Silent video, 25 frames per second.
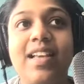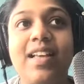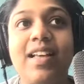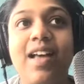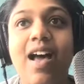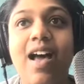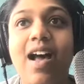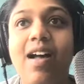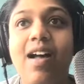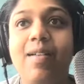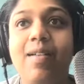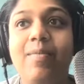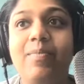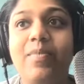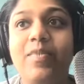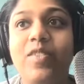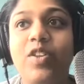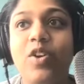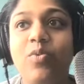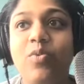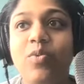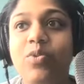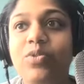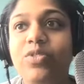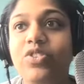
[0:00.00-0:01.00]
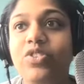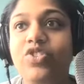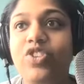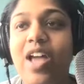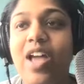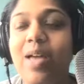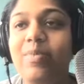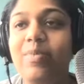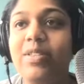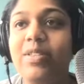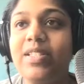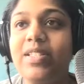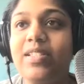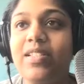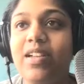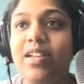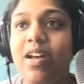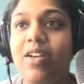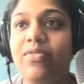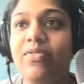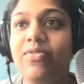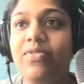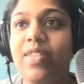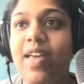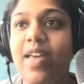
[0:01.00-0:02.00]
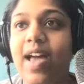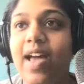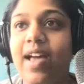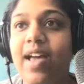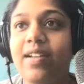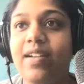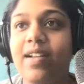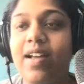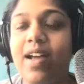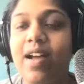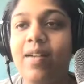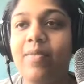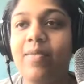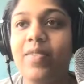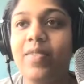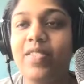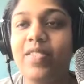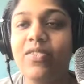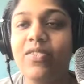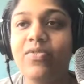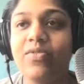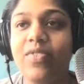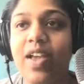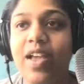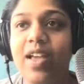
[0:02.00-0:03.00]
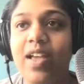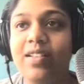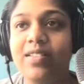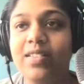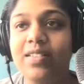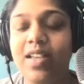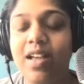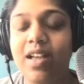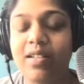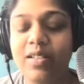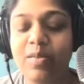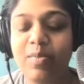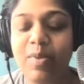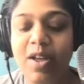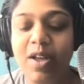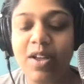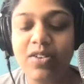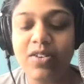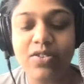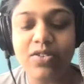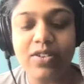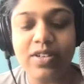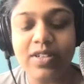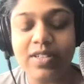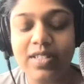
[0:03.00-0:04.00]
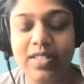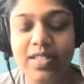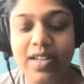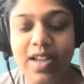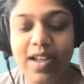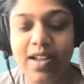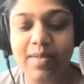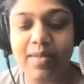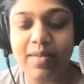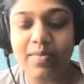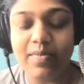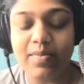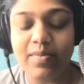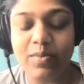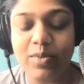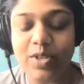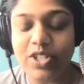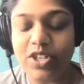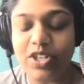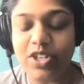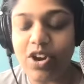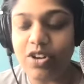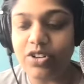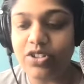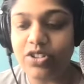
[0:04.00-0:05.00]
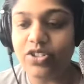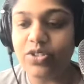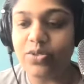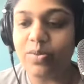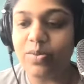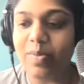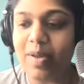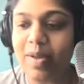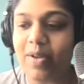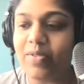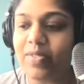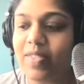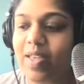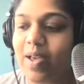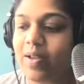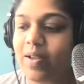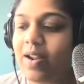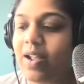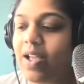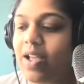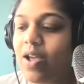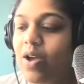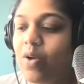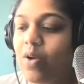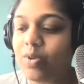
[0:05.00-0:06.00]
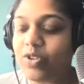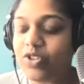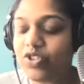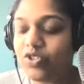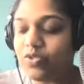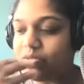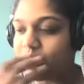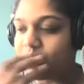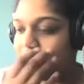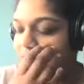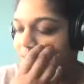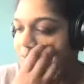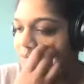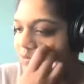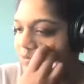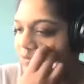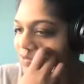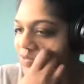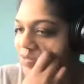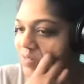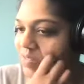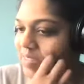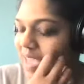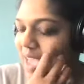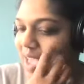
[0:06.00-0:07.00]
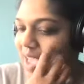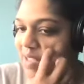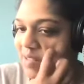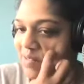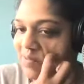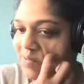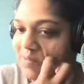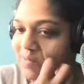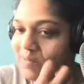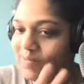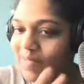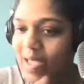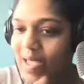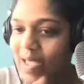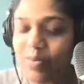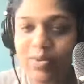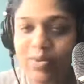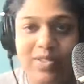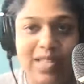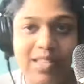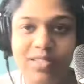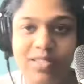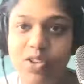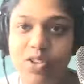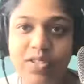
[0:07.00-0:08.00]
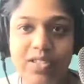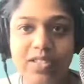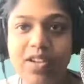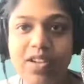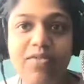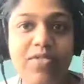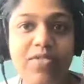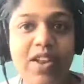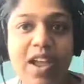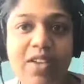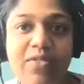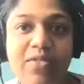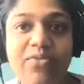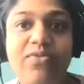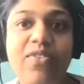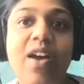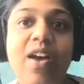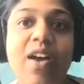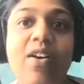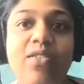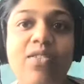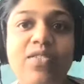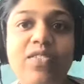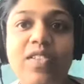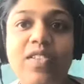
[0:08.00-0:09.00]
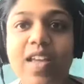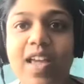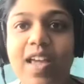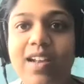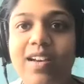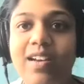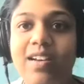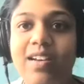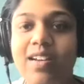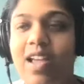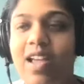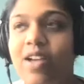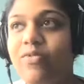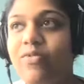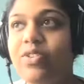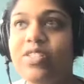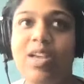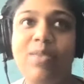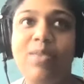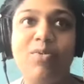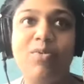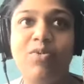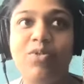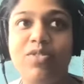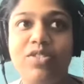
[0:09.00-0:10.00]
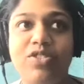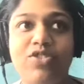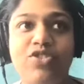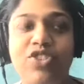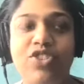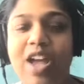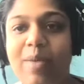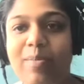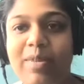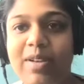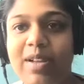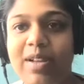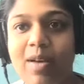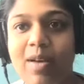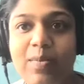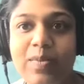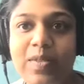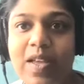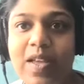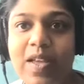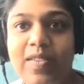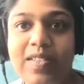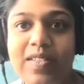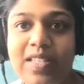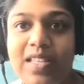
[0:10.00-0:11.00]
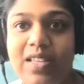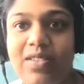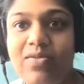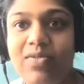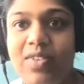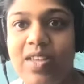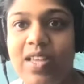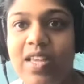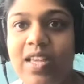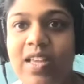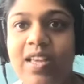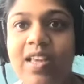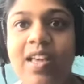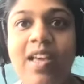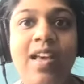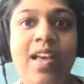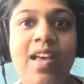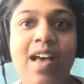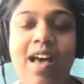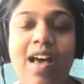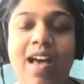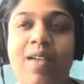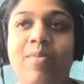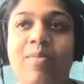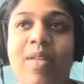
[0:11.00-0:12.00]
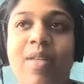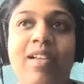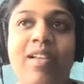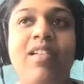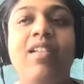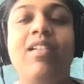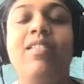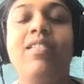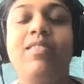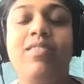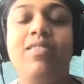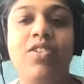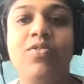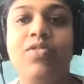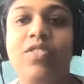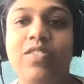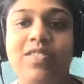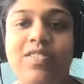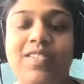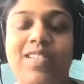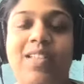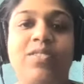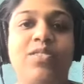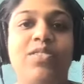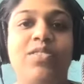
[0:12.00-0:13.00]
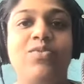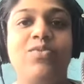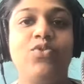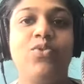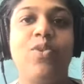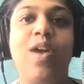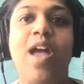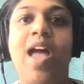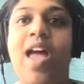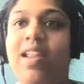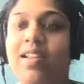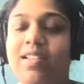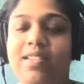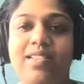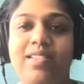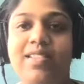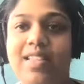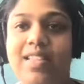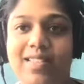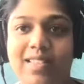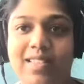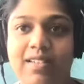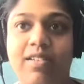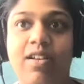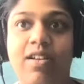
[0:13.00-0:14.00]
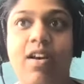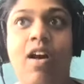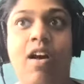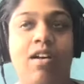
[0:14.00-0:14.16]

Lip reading: the Aroldis Chapman stuff that the fan Tanya Bondurant we talked to about that, which that's all stuff that I felt. And every time Aroldis Chapman comes on the TV, I'm like, this sense of dread. It's an